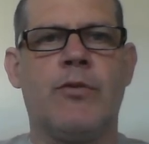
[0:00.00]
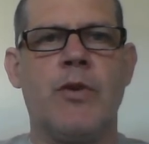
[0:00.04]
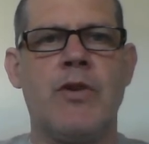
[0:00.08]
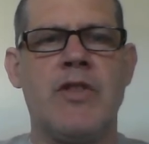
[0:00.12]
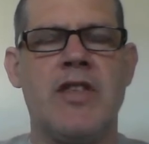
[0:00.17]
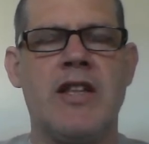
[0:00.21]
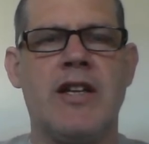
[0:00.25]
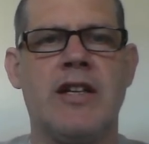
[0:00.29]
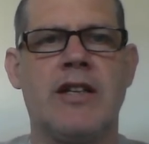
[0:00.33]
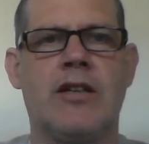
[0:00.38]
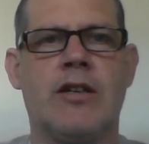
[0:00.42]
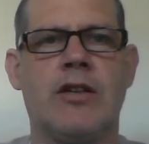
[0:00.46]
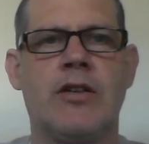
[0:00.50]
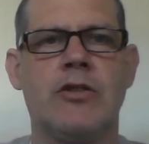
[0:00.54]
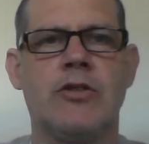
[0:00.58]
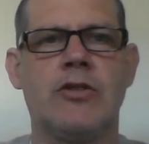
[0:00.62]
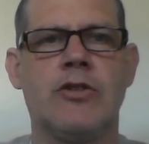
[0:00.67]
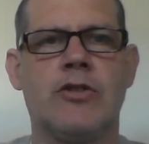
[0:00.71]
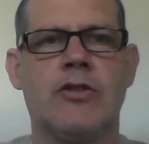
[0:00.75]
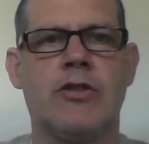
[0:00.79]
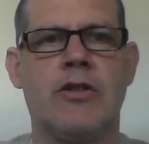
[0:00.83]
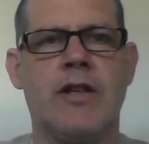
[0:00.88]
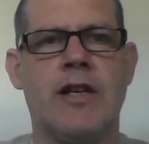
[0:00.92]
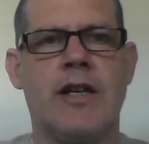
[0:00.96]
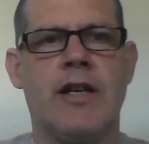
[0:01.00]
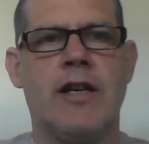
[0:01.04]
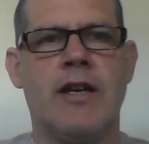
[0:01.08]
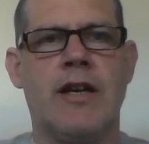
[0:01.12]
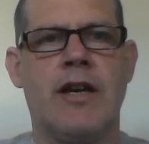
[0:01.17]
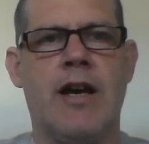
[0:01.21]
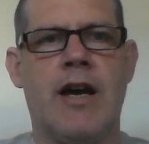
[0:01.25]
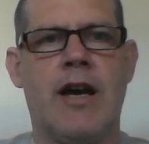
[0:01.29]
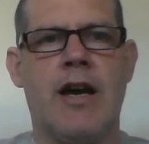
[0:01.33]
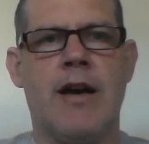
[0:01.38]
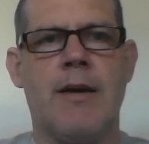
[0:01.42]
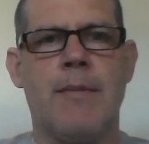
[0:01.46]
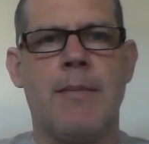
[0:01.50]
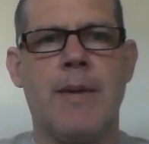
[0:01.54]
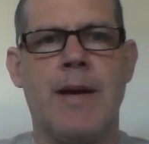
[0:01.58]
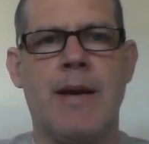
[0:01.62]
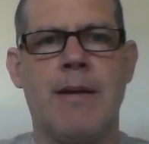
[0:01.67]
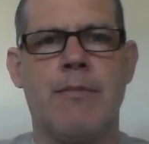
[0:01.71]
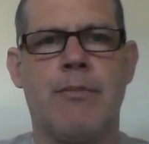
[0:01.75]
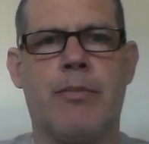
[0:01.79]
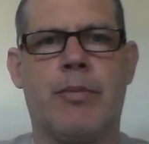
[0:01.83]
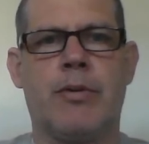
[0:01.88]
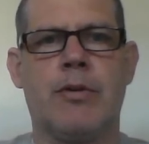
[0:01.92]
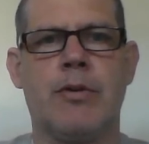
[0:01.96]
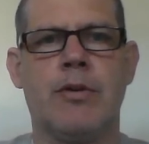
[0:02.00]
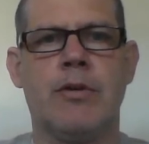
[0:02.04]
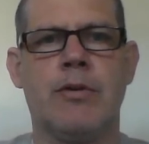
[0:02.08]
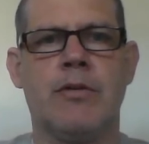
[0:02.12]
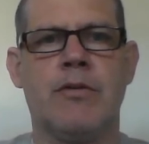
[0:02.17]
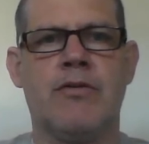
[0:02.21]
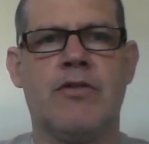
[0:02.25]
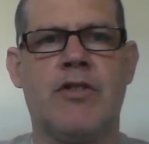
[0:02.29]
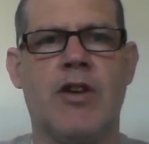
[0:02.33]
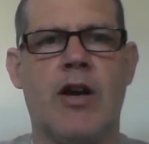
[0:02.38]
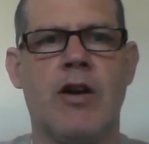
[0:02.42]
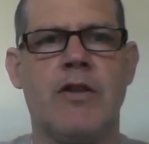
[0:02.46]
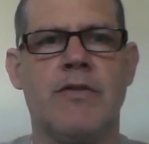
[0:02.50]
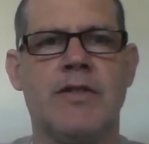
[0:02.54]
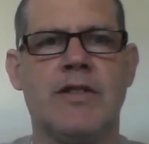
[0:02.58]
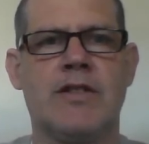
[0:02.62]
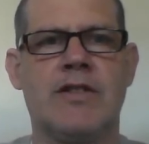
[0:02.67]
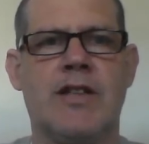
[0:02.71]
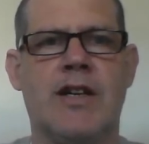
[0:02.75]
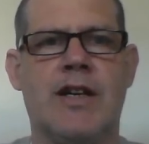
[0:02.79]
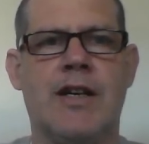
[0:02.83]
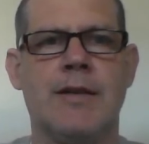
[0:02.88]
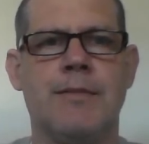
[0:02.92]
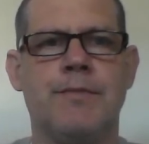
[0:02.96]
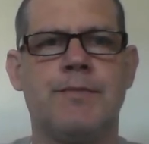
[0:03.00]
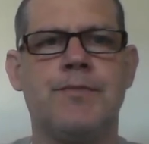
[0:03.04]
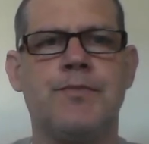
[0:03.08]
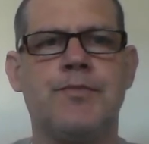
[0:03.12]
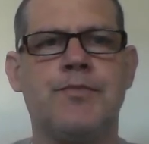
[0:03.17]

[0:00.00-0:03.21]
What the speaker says: within a country improves over time.